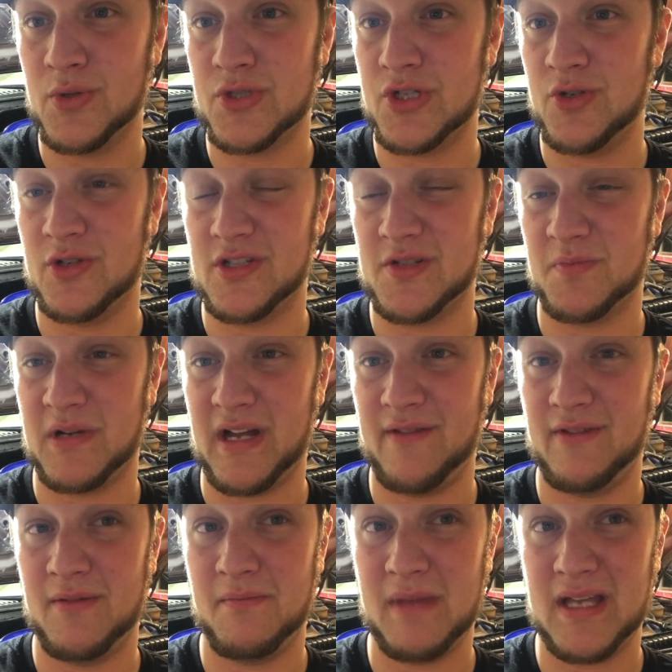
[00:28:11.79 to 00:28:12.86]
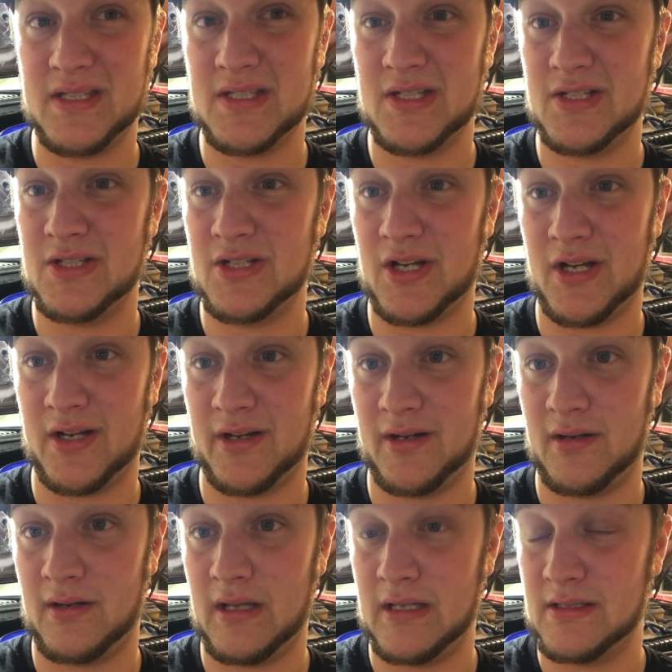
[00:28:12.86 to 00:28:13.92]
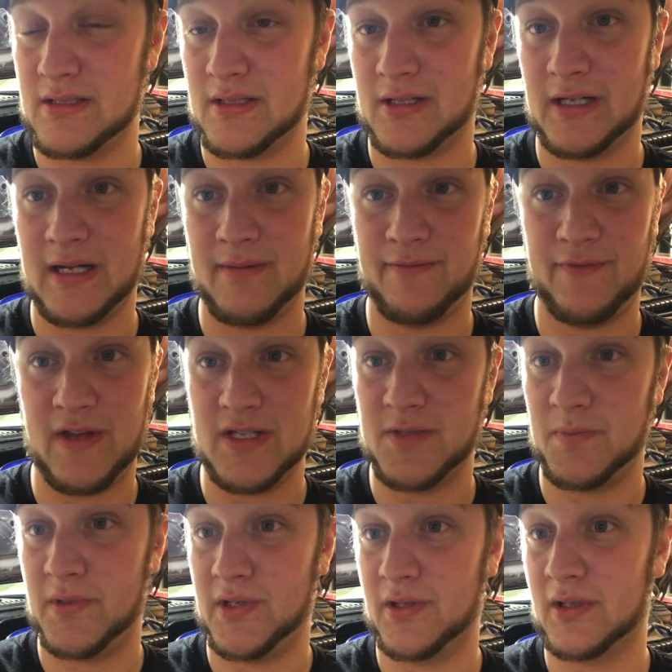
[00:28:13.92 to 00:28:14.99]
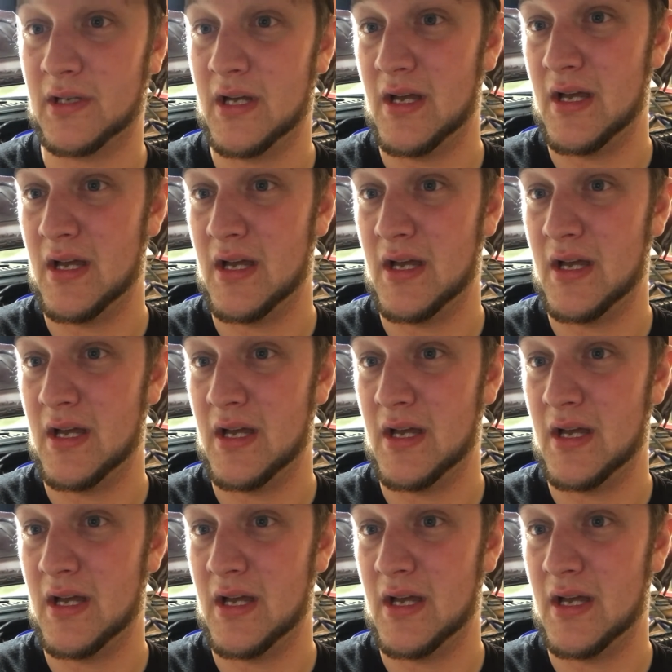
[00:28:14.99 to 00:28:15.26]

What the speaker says: Shoot us a private message on Instagram, Facebook,